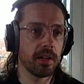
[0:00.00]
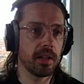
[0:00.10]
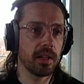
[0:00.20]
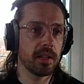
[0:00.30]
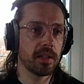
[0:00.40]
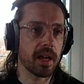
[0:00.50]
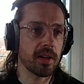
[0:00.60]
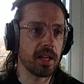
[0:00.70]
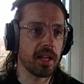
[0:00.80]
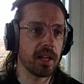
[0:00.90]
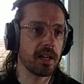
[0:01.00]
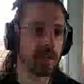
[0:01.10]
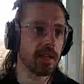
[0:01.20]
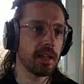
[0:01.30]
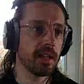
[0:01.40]
down here,
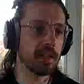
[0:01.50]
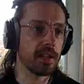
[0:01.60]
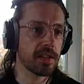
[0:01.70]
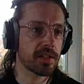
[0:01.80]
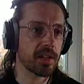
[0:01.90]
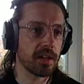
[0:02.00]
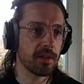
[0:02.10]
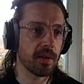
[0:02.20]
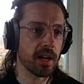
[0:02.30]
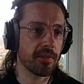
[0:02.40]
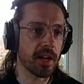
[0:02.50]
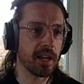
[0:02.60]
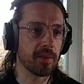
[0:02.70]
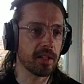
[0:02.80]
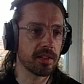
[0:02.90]
in the other side we have an
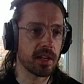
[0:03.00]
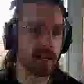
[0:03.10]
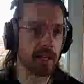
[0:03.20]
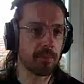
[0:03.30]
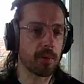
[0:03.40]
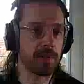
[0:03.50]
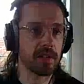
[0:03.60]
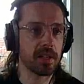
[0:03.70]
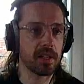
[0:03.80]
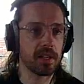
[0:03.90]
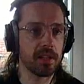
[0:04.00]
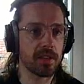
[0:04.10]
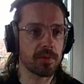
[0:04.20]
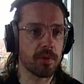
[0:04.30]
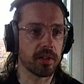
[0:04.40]
element and a property. In this
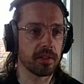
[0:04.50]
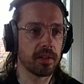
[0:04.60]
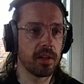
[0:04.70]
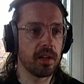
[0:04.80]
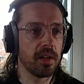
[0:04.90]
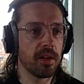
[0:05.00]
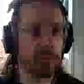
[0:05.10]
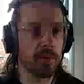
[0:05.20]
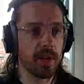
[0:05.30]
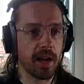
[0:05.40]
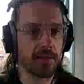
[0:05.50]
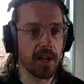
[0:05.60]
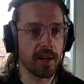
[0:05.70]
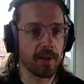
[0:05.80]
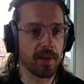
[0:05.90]
one we have an
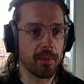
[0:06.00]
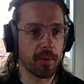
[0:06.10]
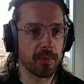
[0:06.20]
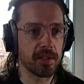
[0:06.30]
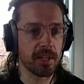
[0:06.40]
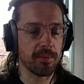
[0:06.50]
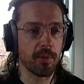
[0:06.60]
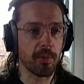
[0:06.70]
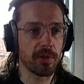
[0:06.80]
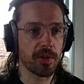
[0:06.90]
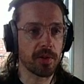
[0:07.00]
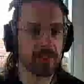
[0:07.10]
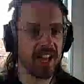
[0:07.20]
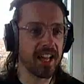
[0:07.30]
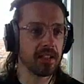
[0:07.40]
element and a property, but we also have an
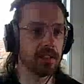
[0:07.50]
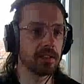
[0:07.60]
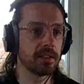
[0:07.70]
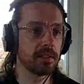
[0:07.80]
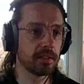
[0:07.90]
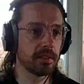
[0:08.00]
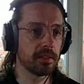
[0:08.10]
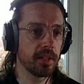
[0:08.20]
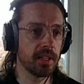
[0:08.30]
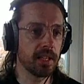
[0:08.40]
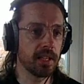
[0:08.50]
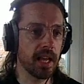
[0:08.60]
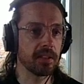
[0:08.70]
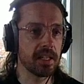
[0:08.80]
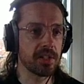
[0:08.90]
L, right? And the L
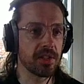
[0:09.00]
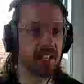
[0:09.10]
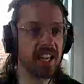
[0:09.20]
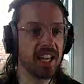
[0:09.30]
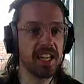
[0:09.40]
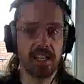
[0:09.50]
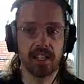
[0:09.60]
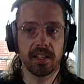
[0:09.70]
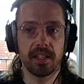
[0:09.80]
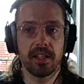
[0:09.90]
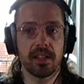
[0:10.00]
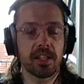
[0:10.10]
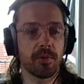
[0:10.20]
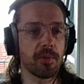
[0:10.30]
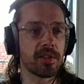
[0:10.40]
is the key. So
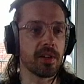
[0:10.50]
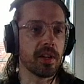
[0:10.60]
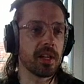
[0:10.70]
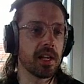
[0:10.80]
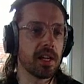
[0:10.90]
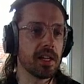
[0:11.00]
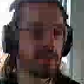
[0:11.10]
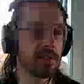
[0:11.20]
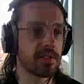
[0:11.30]
what we're doing is